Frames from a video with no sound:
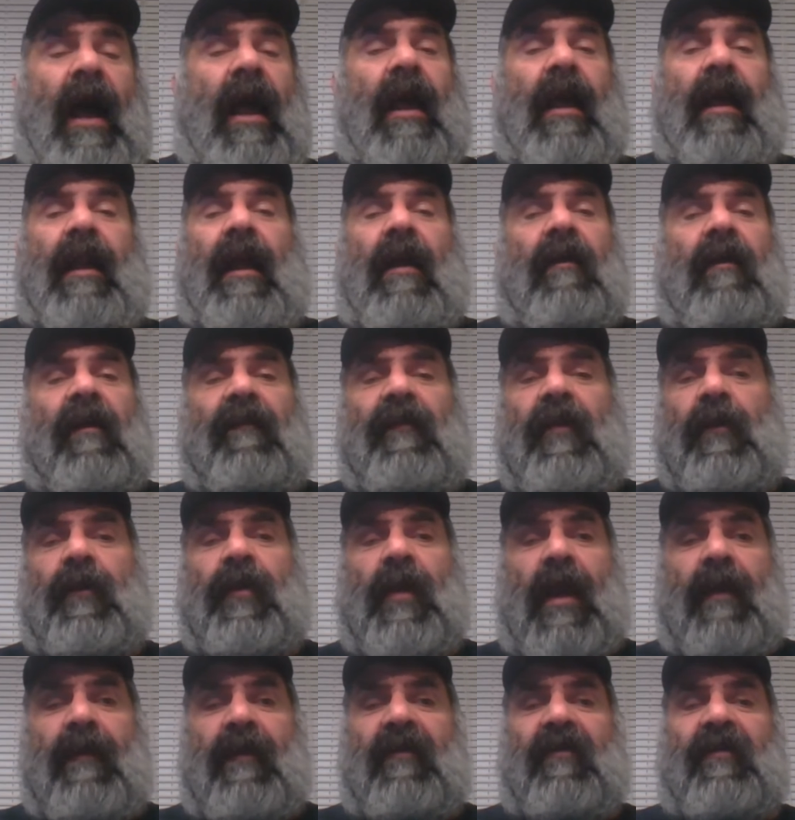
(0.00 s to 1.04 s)
I, and I'll give you a
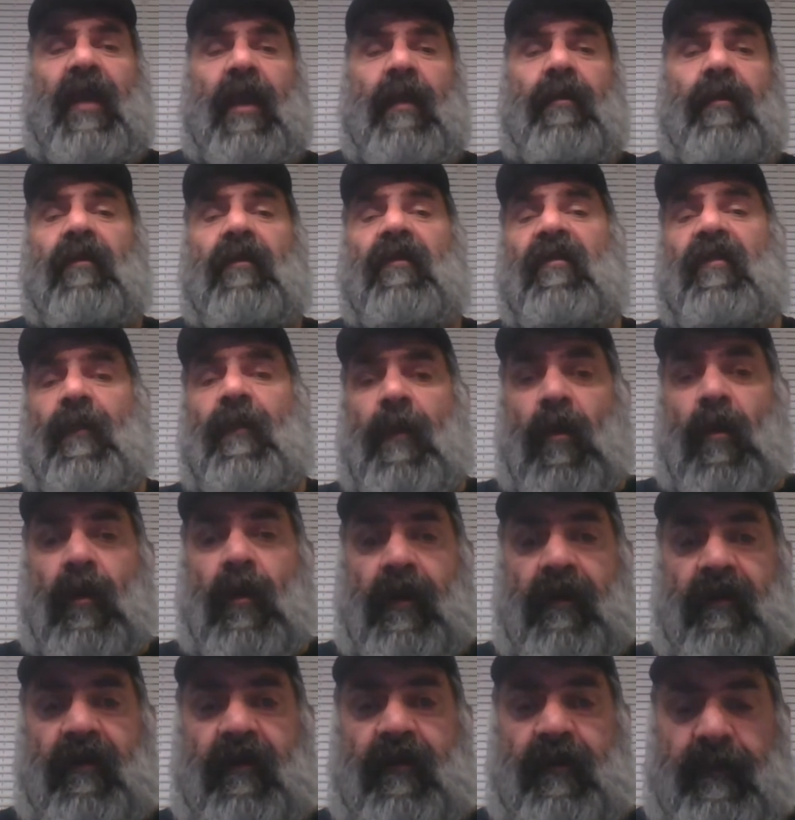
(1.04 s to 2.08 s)
prime example in
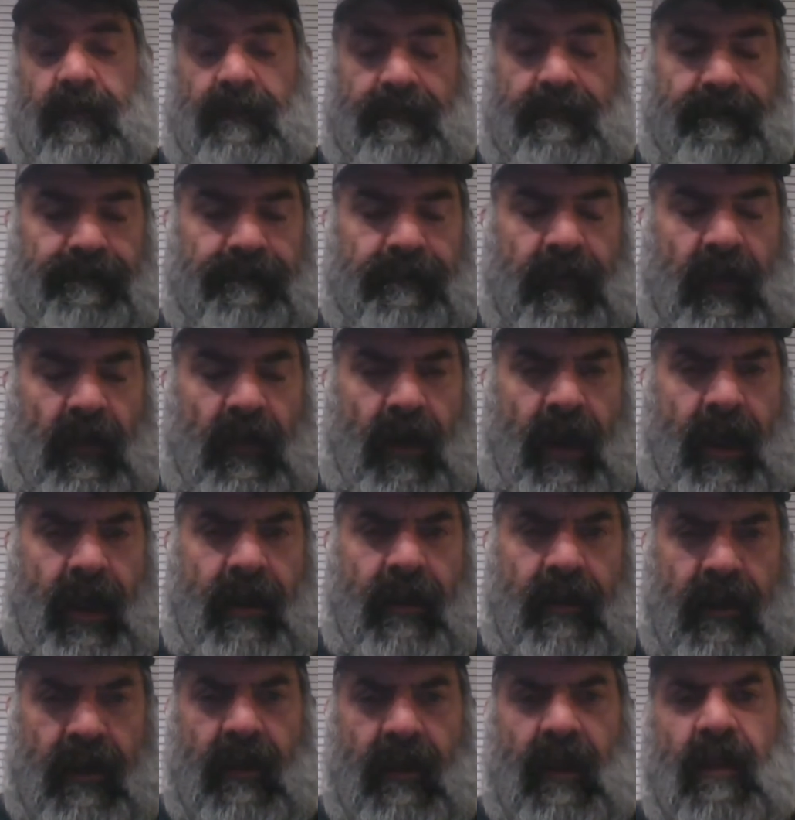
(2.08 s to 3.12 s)
sports,
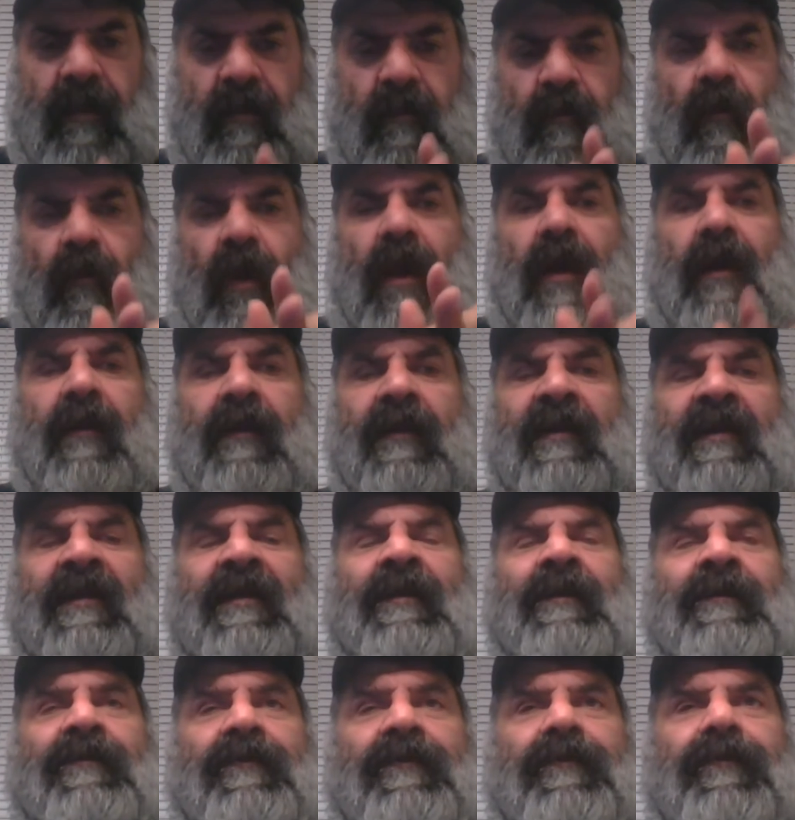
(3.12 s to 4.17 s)
right? And, and why
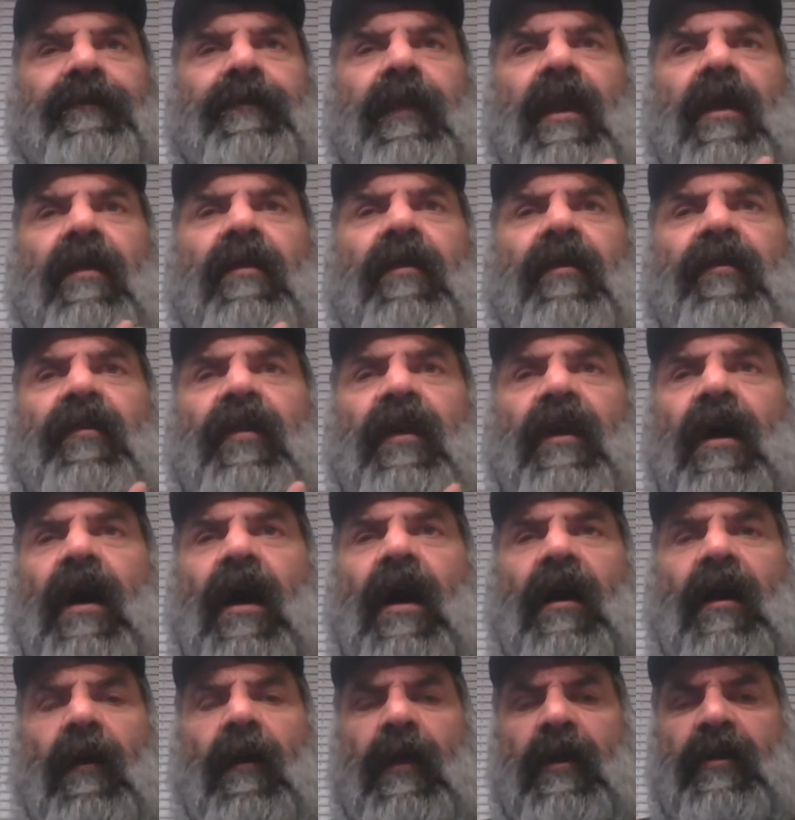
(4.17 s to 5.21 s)
there's a,
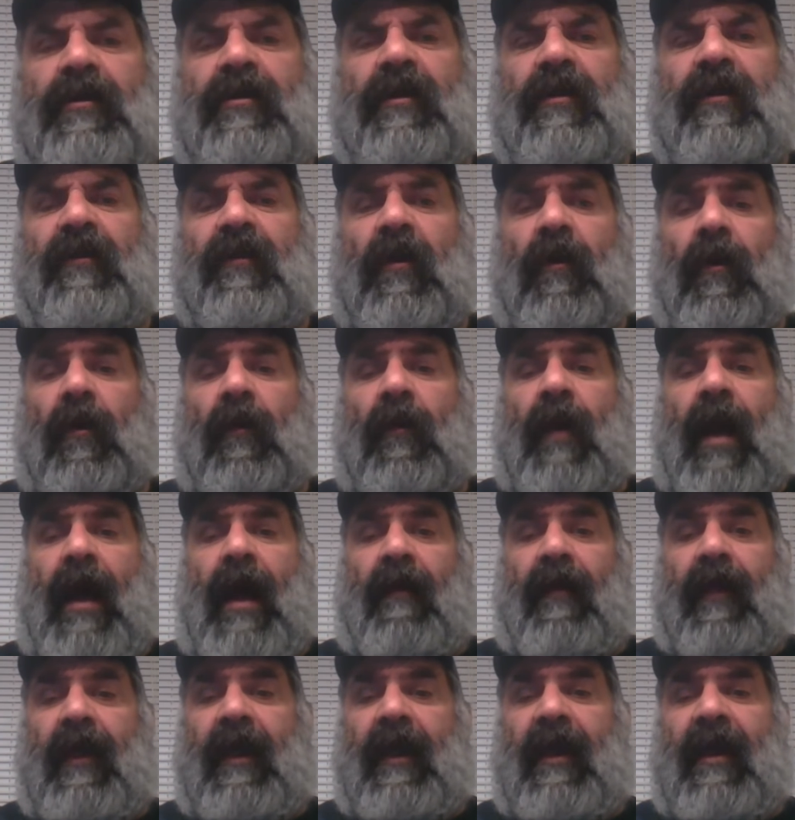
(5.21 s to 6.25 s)
a, commercial that's going
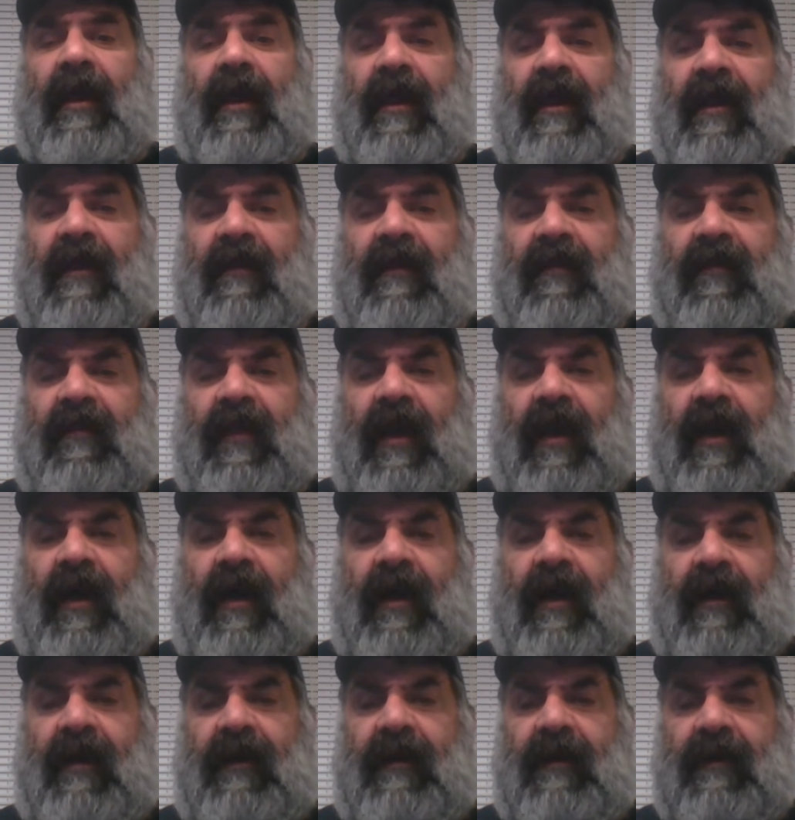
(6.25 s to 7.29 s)
around. It, it's
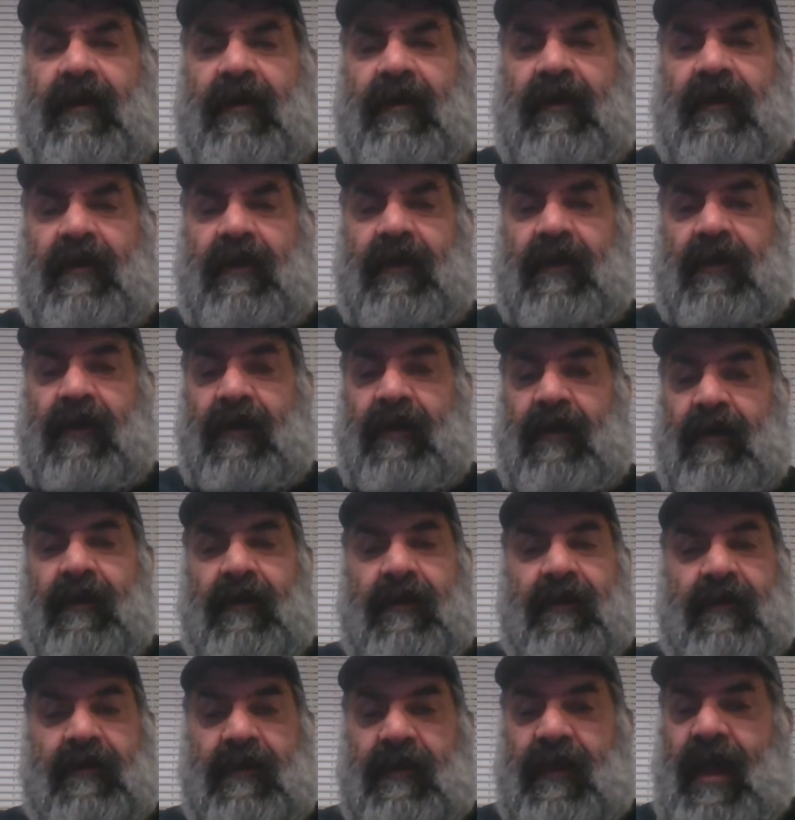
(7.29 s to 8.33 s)
uh,
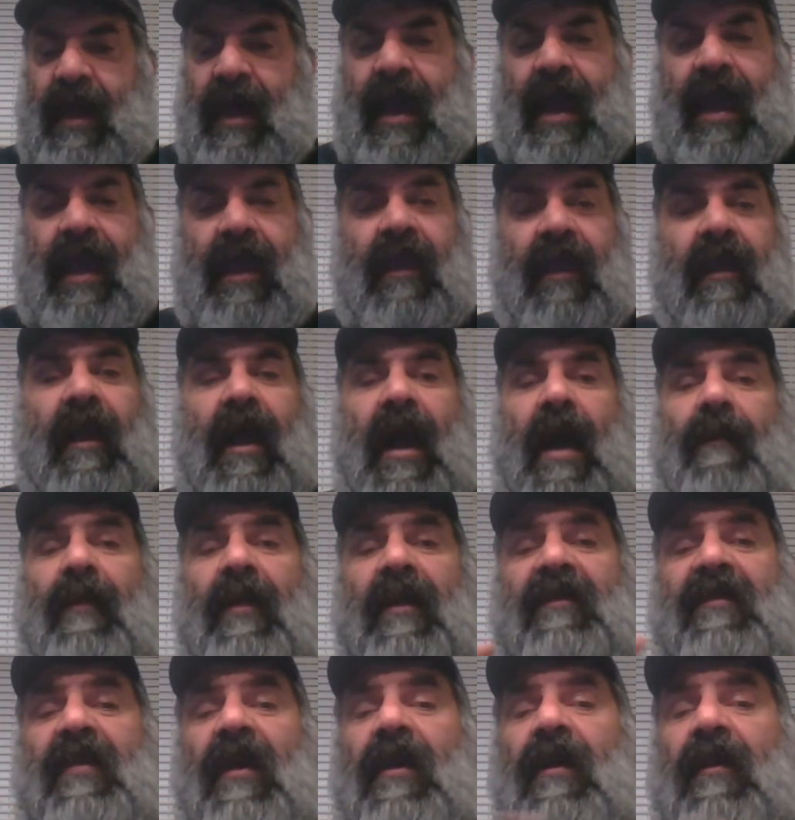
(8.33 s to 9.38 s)
hey, I'm
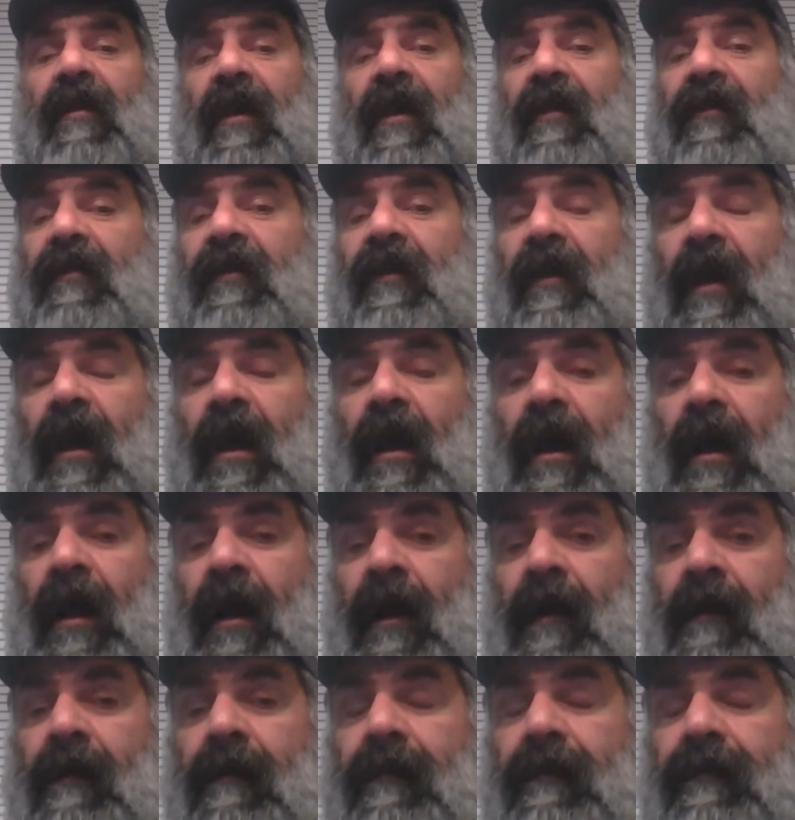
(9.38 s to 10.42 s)
going to tell you this.
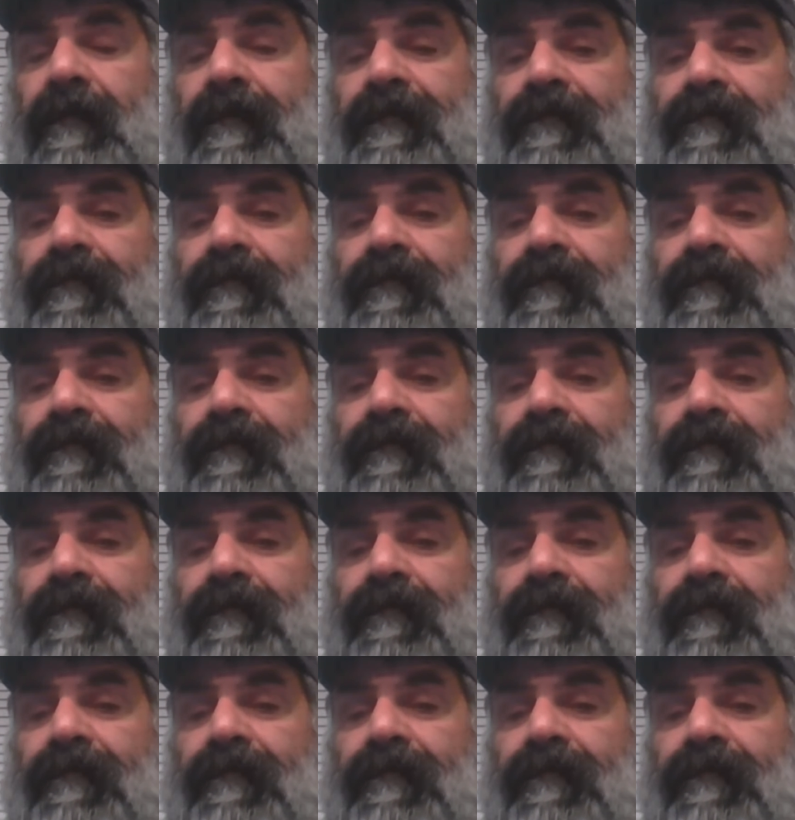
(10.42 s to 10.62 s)
Uh,